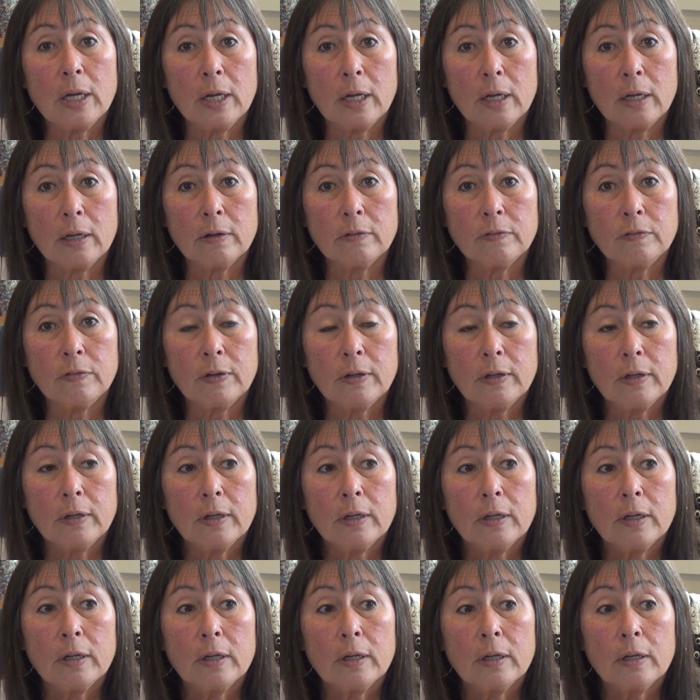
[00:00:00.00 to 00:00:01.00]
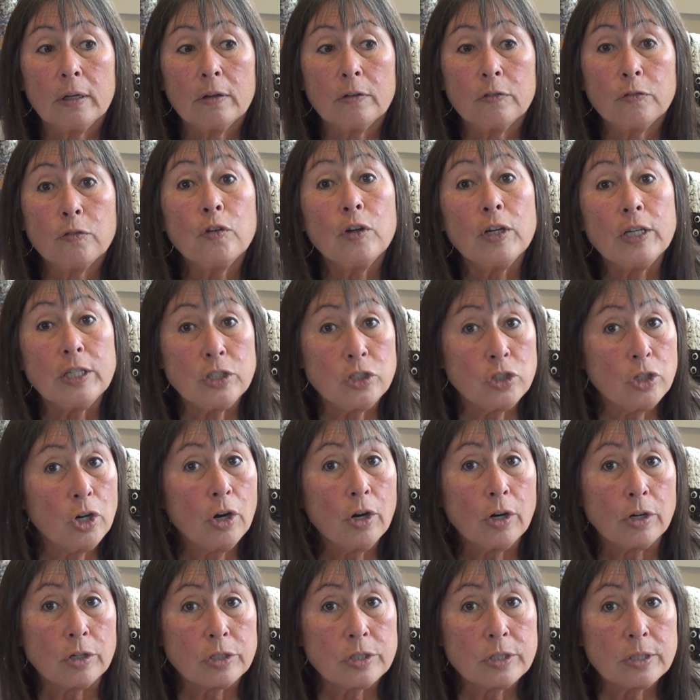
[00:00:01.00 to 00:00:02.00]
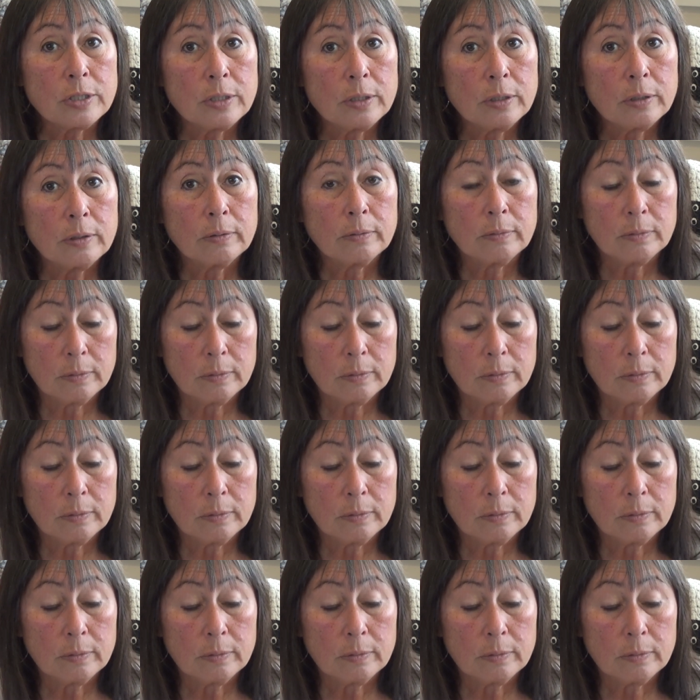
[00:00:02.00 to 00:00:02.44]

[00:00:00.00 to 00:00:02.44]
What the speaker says: of free charts.